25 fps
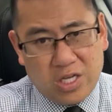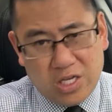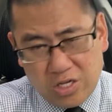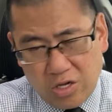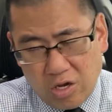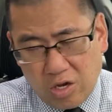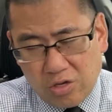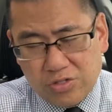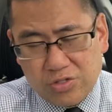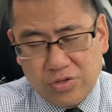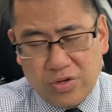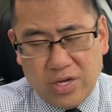He
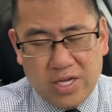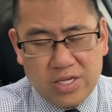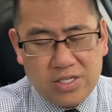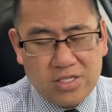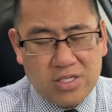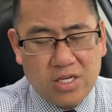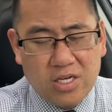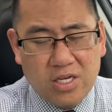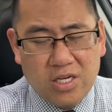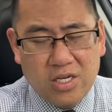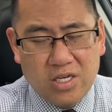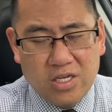also
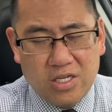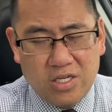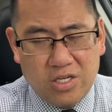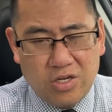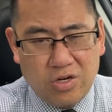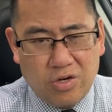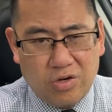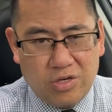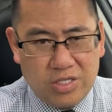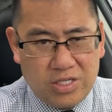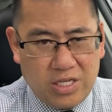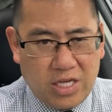has, you
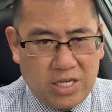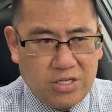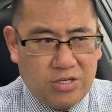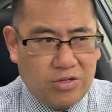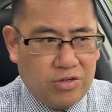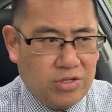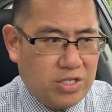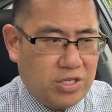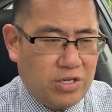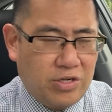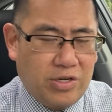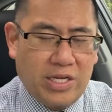know, he's
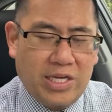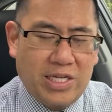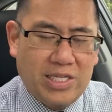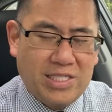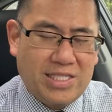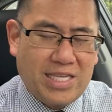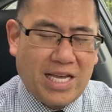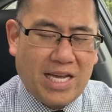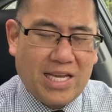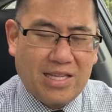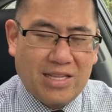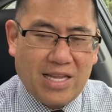entering to his
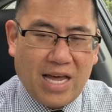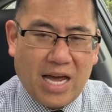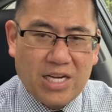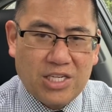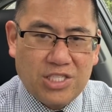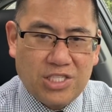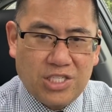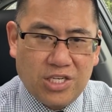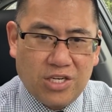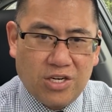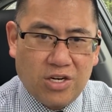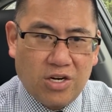second
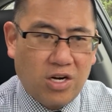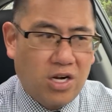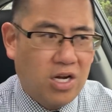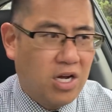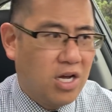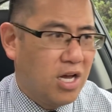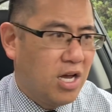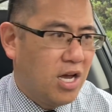last year.